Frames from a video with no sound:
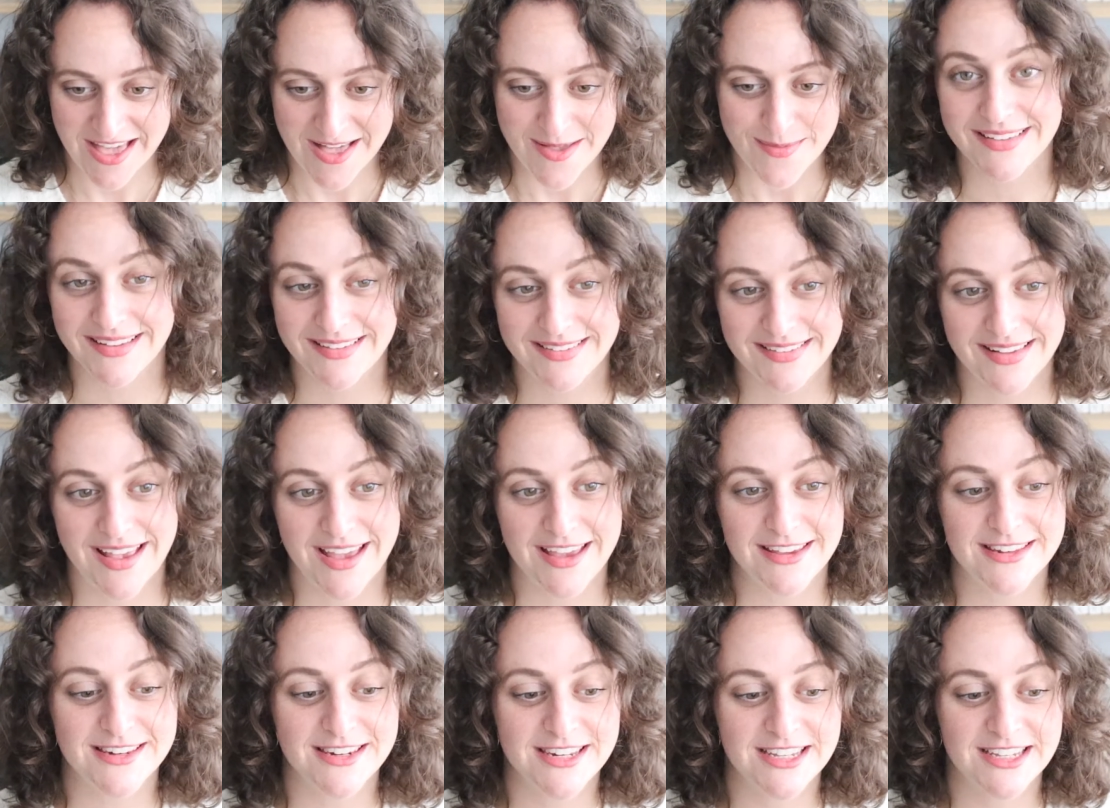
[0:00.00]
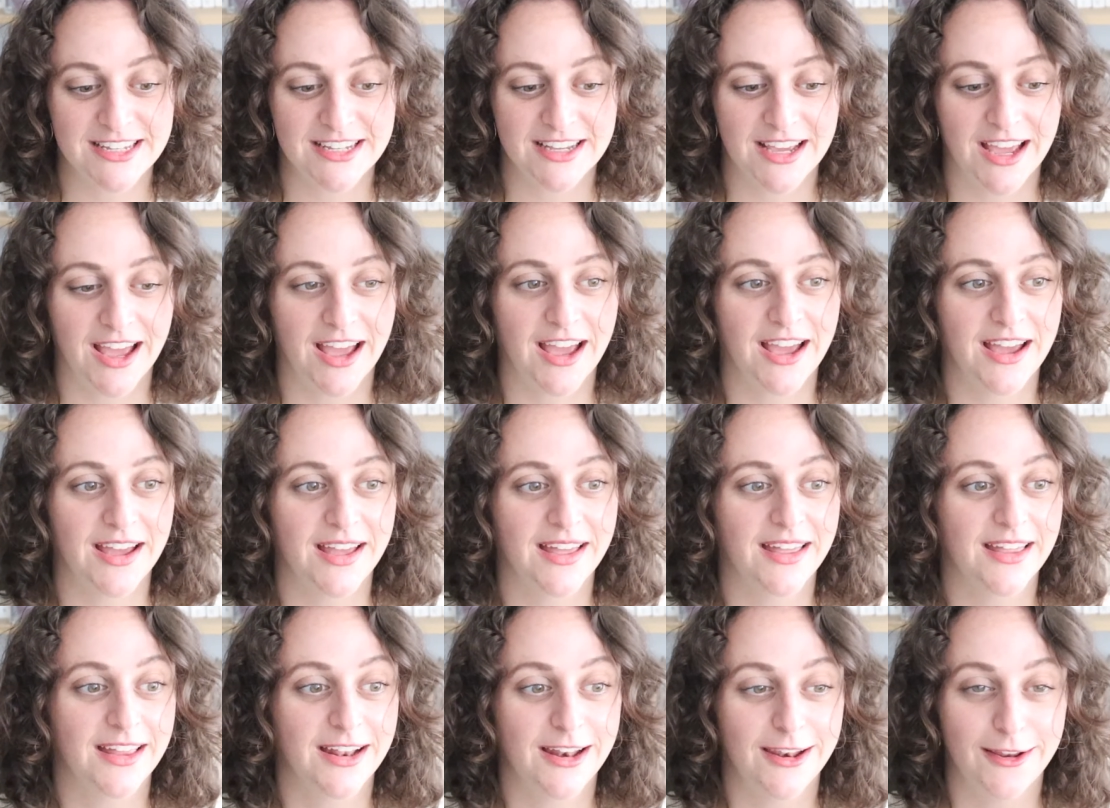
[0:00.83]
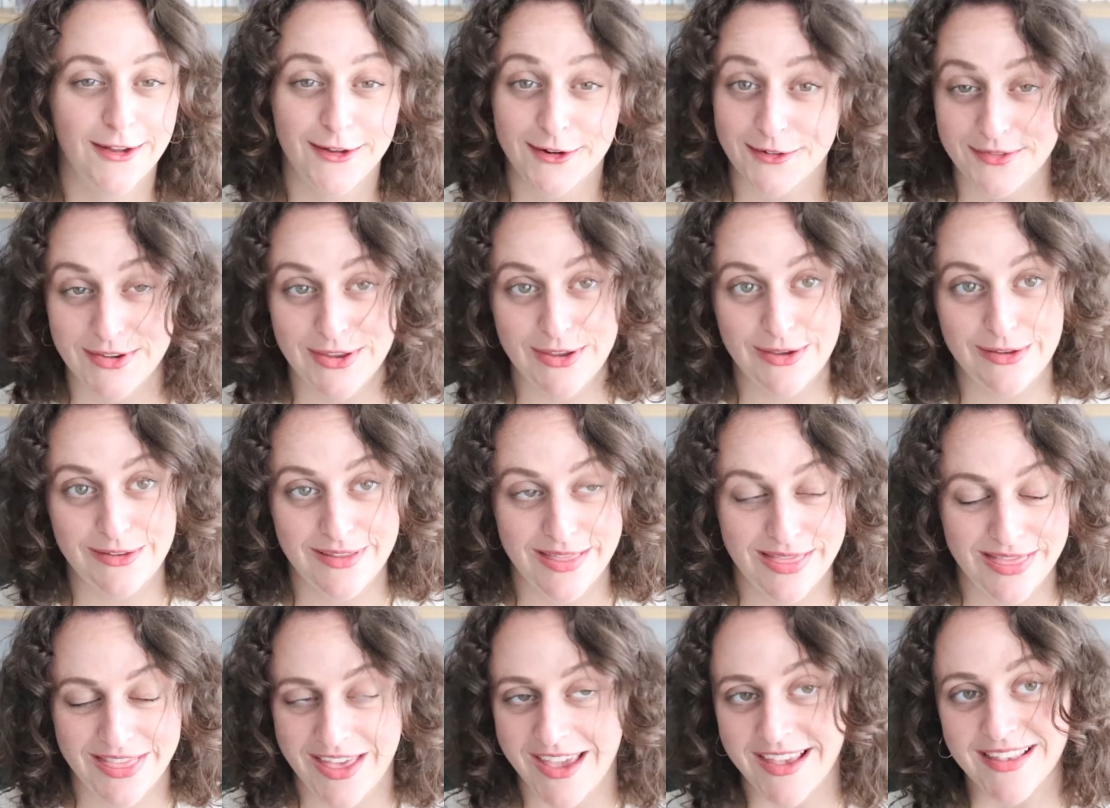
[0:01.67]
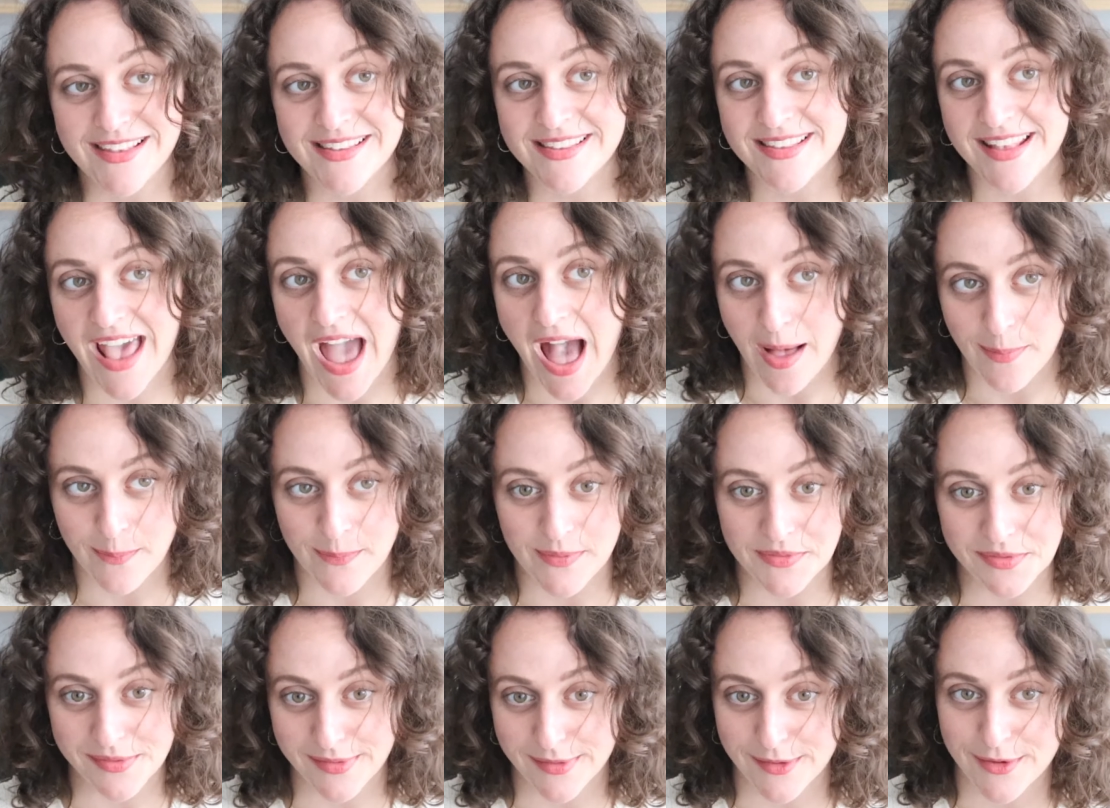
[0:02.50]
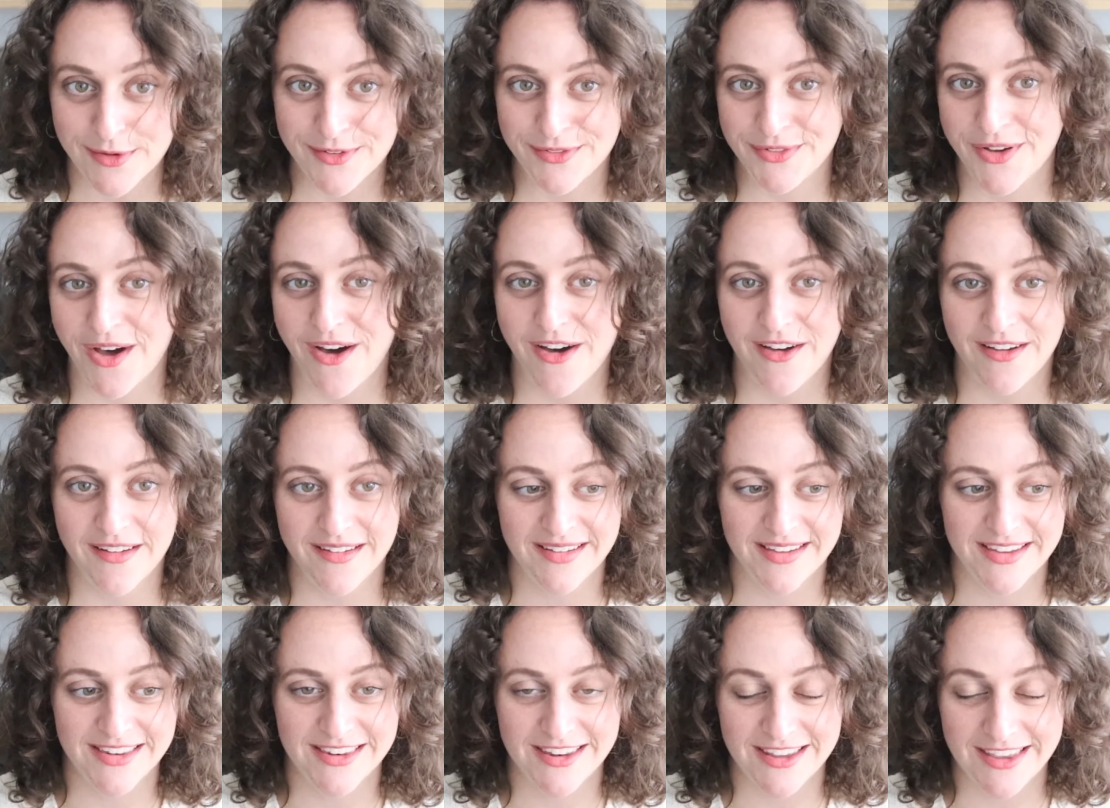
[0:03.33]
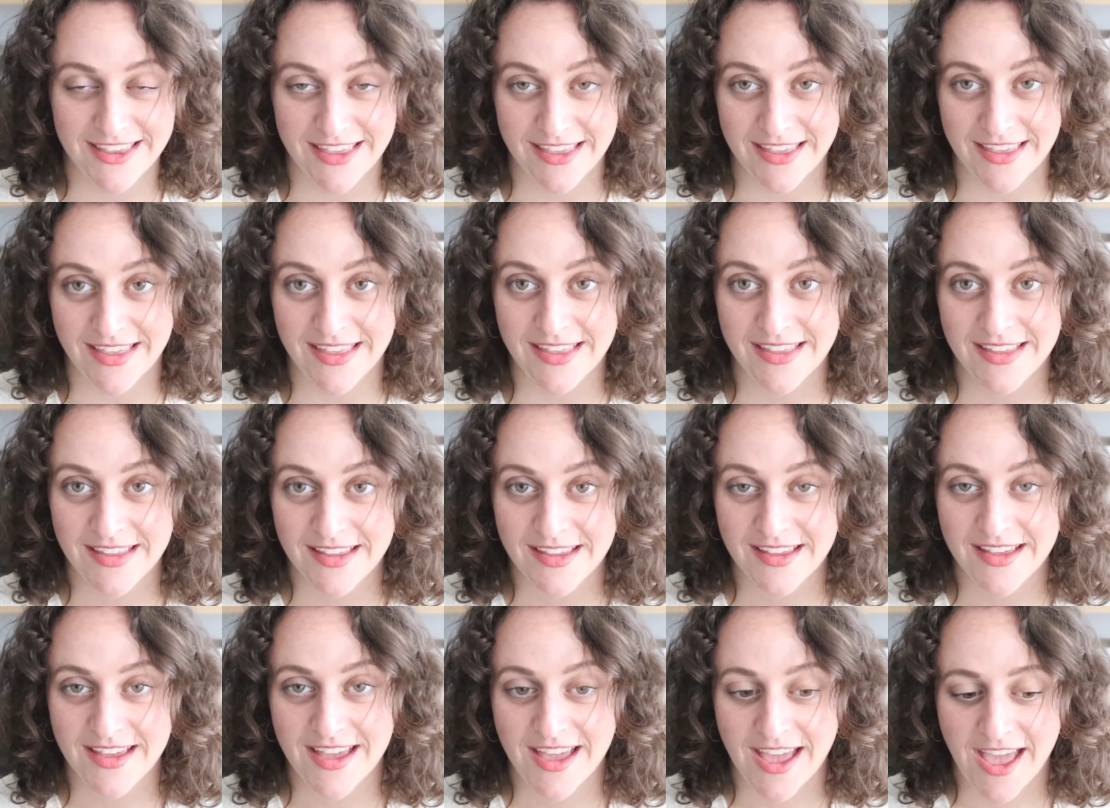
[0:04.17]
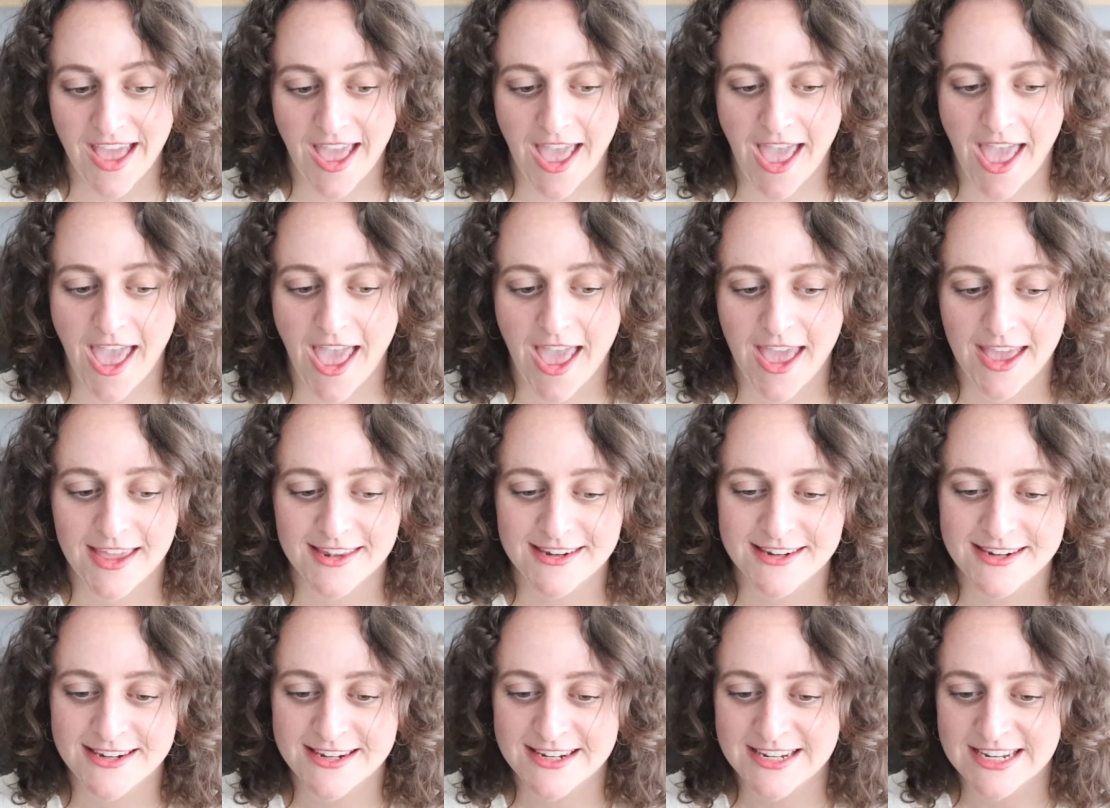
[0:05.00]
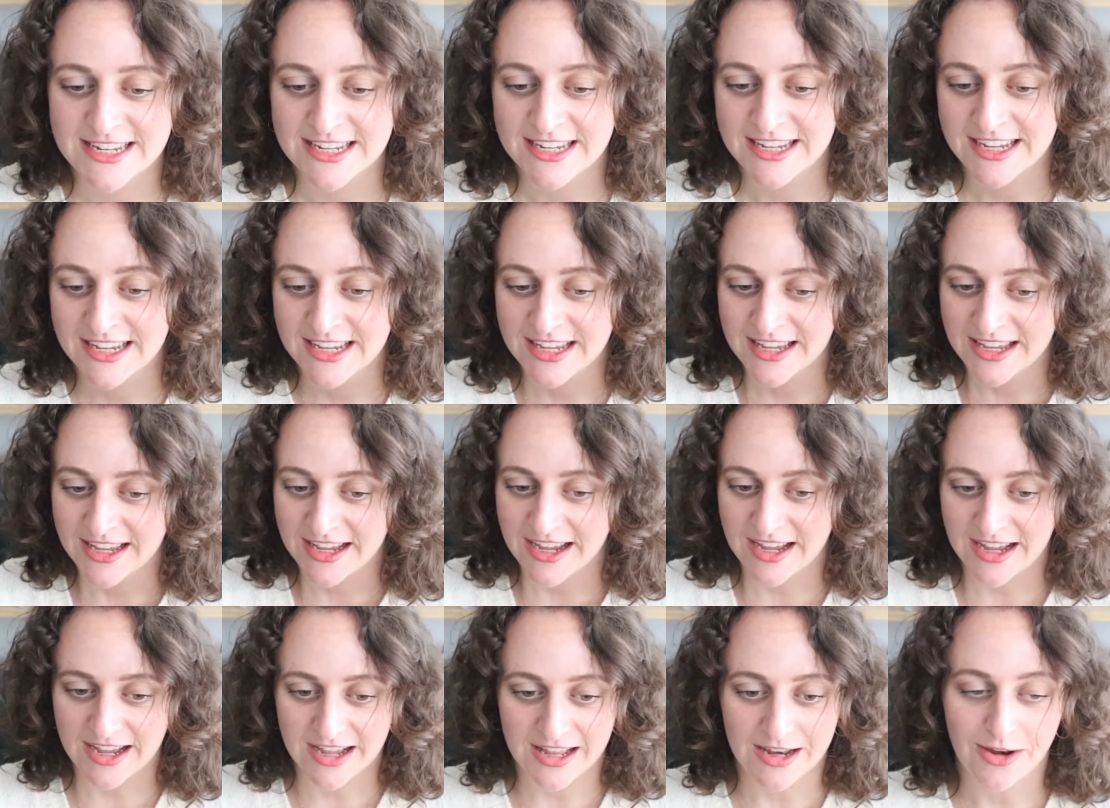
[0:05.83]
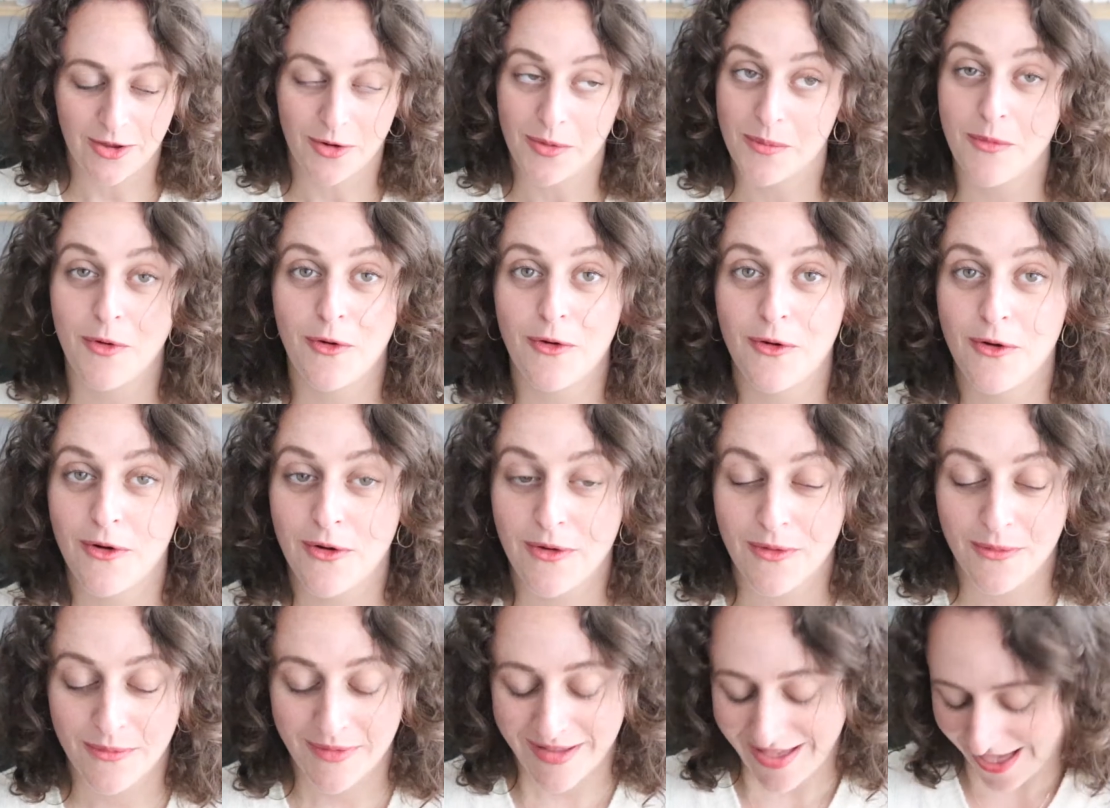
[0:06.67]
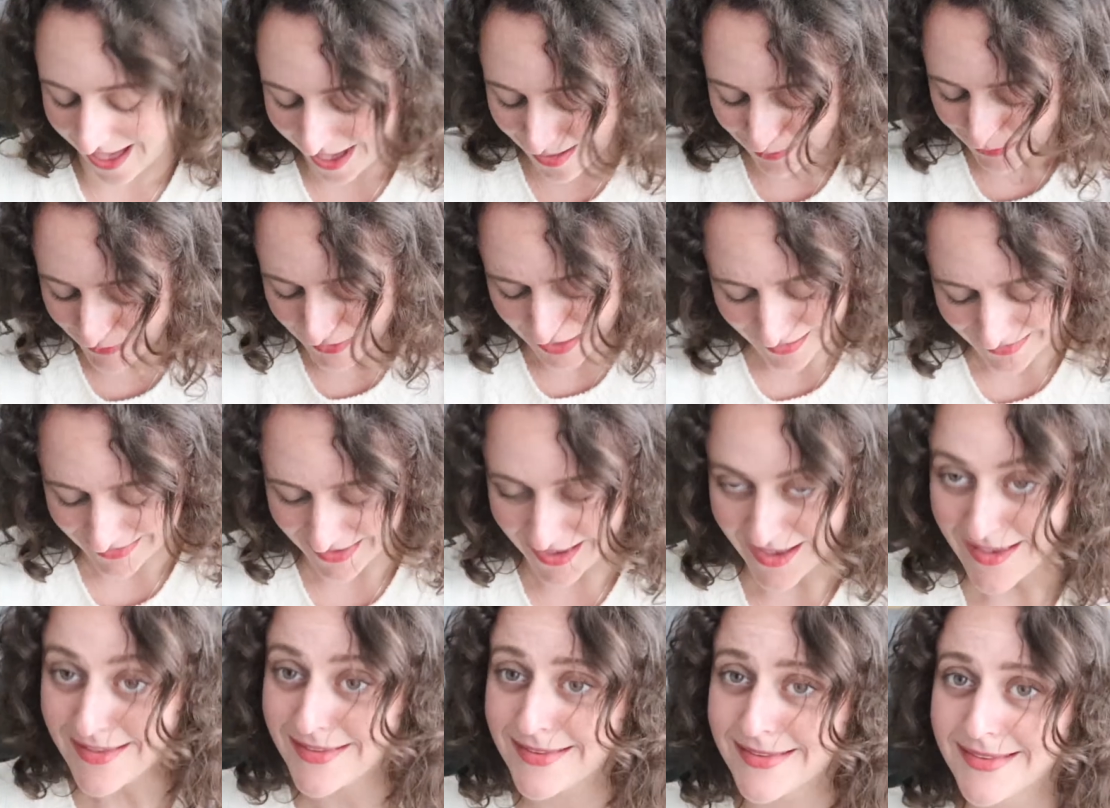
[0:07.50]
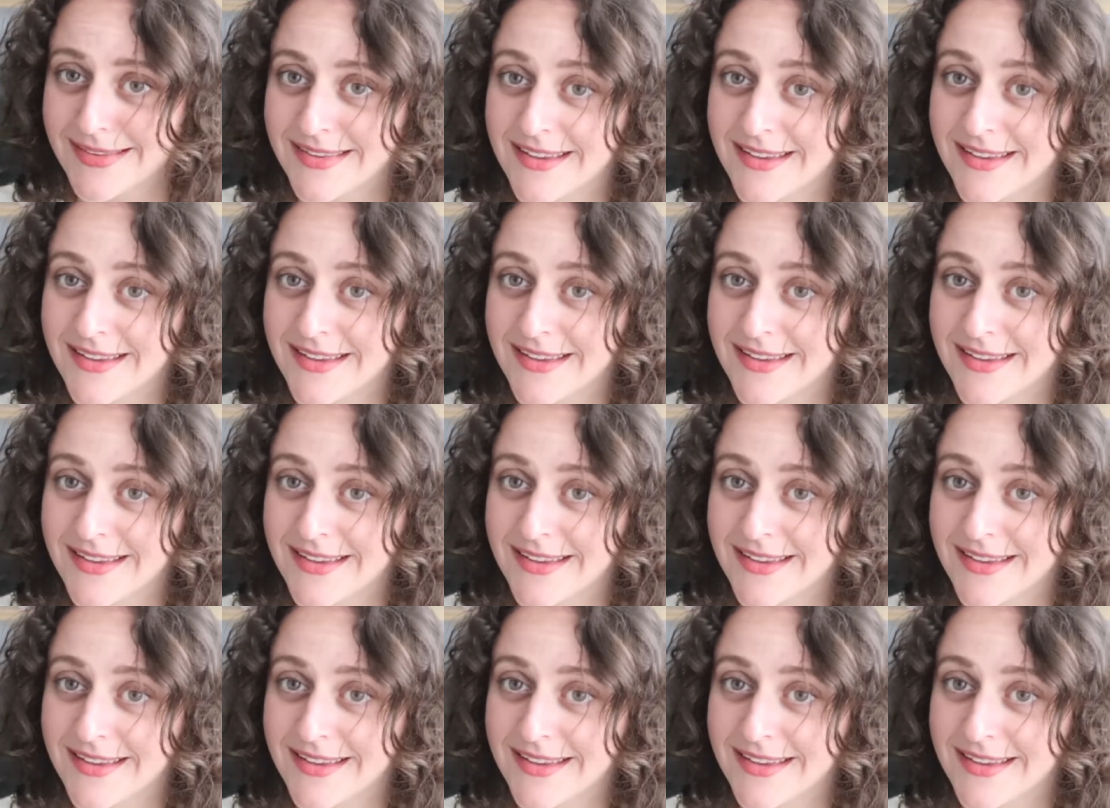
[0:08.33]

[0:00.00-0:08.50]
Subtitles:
As I said, a lot of neat things happen so far in the year, and a lot more will happen, I guess.